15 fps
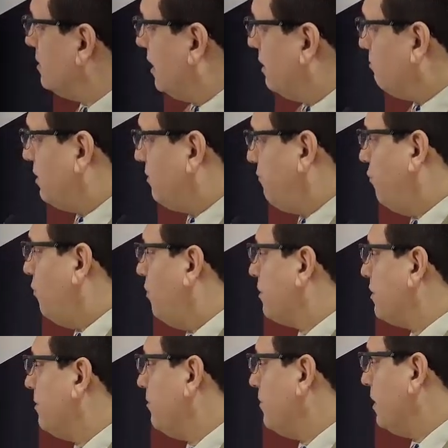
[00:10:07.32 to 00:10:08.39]
number
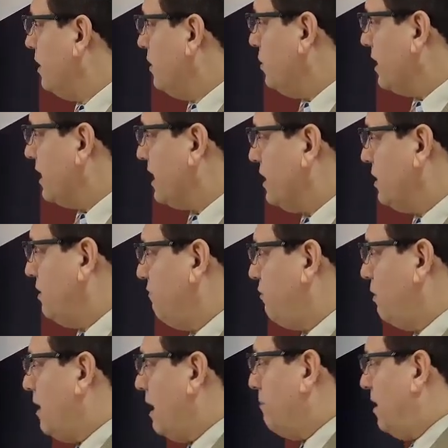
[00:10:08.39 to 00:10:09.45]
4, you can
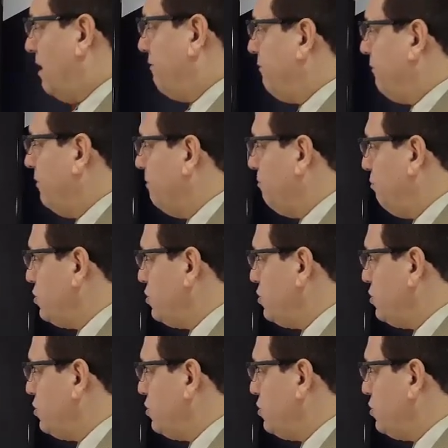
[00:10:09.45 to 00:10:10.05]
get from above,